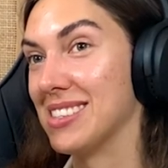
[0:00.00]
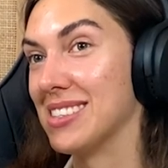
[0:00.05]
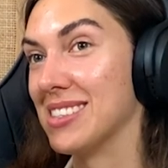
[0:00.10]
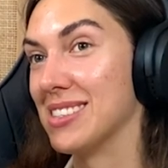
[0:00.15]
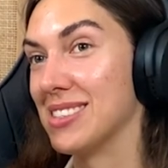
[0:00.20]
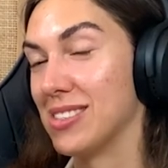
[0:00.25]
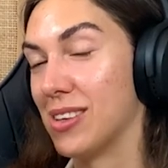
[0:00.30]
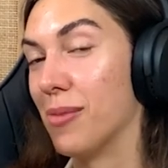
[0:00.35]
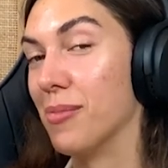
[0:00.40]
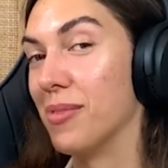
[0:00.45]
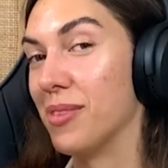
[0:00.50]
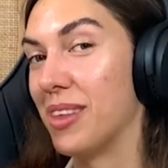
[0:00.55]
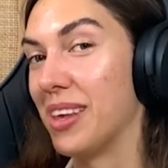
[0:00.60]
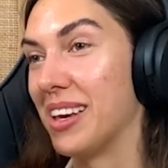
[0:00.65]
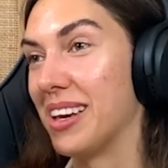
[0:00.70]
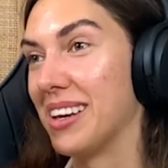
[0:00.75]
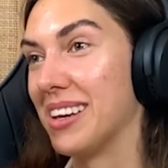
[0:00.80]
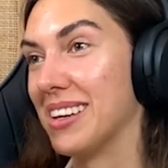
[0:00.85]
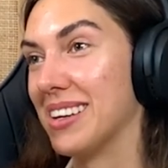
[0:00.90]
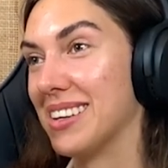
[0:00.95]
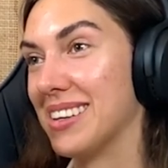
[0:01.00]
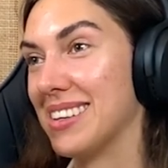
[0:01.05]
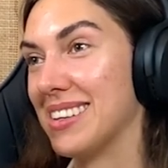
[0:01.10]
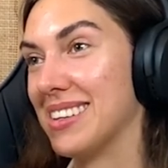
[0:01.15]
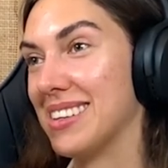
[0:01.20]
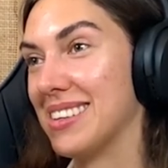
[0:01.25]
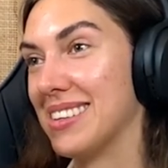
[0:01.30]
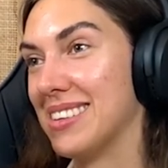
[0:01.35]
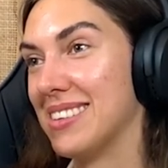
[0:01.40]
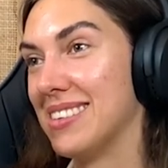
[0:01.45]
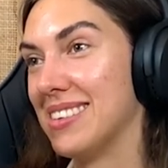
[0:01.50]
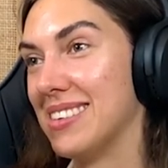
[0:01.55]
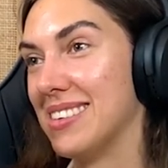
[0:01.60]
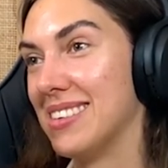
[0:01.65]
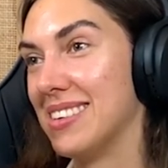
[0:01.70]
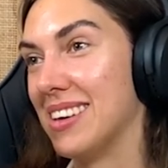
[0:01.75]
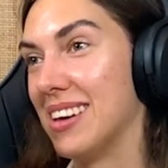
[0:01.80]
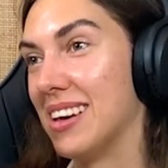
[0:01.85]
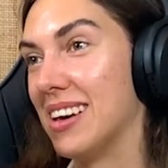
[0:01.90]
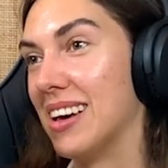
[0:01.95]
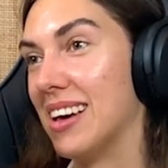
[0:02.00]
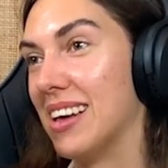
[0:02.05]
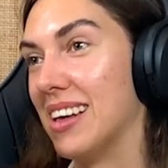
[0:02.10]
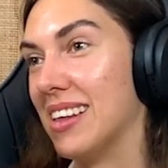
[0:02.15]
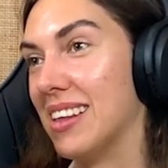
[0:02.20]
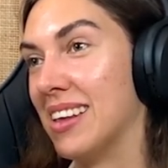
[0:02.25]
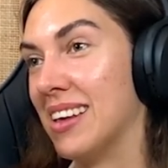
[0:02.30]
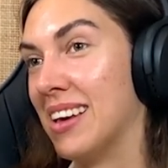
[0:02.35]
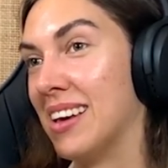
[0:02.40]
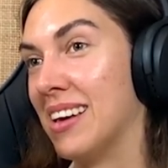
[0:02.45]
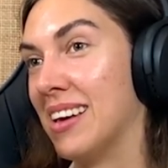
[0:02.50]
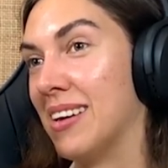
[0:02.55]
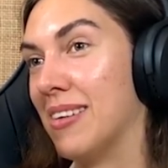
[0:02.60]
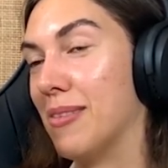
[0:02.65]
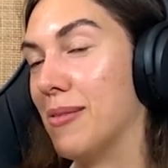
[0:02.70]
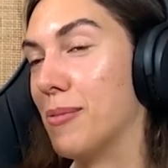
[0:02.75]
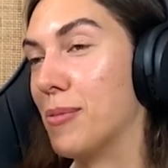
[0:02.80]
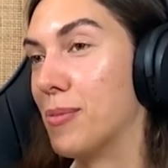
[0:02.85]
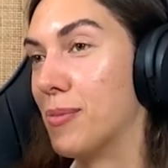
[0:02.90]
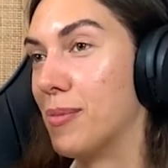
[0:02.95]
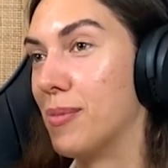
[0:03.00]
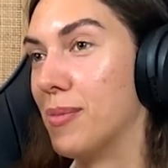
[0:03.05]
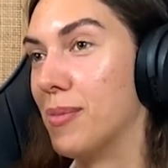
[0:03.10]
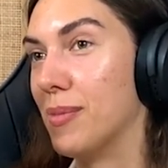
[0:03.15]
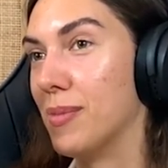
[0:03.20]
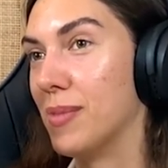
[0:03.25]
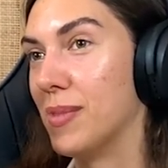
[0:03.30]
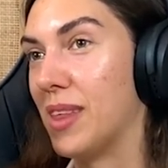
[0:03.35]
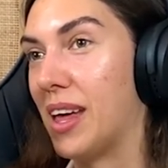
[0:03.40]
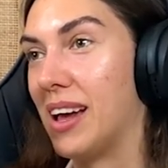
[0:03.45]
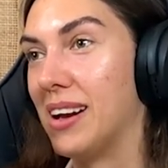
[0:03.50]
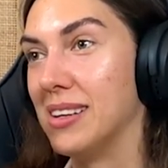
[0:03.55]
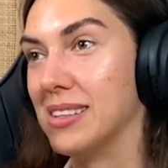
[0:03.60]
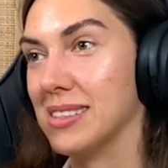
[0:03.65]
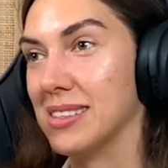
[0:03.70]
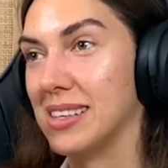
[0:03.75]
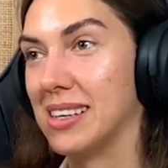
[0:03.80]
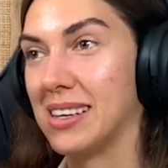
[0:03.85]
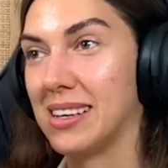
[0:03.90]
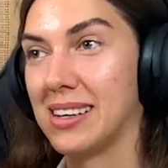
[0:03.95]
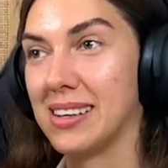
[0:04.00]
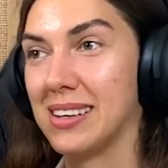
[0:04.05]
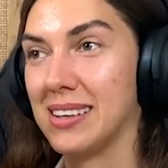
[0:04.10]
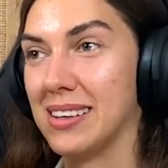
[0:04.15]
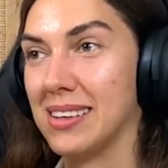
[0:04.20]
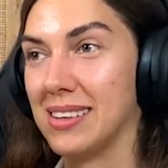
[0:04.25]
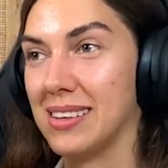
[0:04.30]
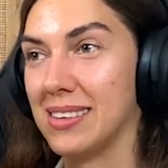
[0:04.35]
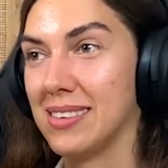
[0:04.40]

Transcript: something uh, that is like uh,